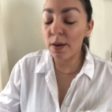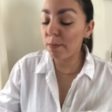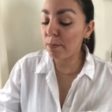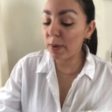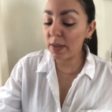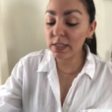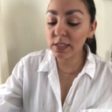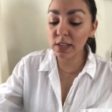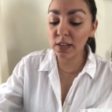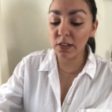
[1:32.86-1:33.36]

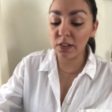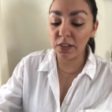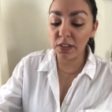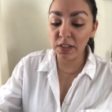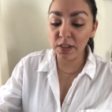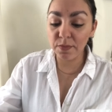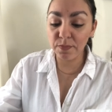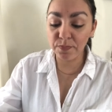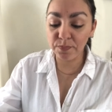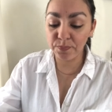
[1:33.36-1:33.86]

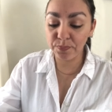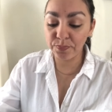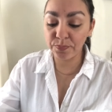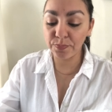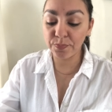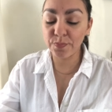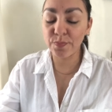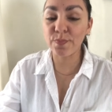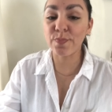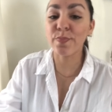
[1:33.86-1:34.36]
basically,
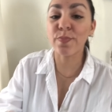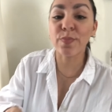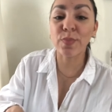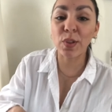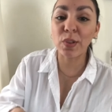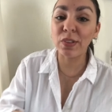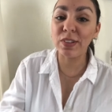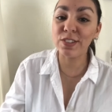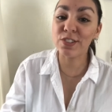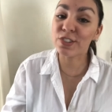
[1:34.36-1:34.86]

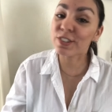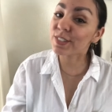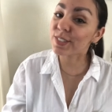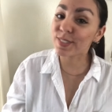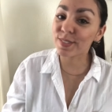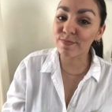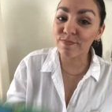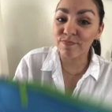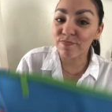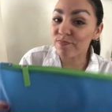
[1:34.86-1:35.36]
let's just
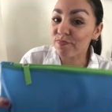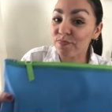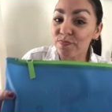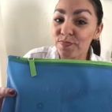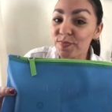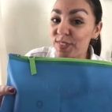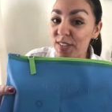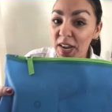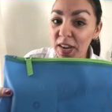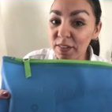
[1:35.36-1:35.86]

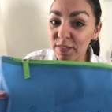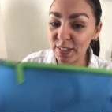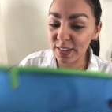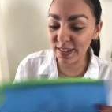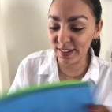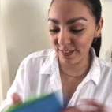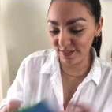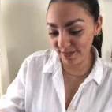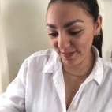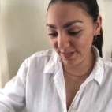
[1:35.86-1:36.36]
dive
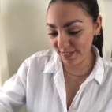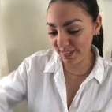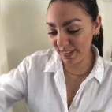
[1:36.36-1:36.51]
in.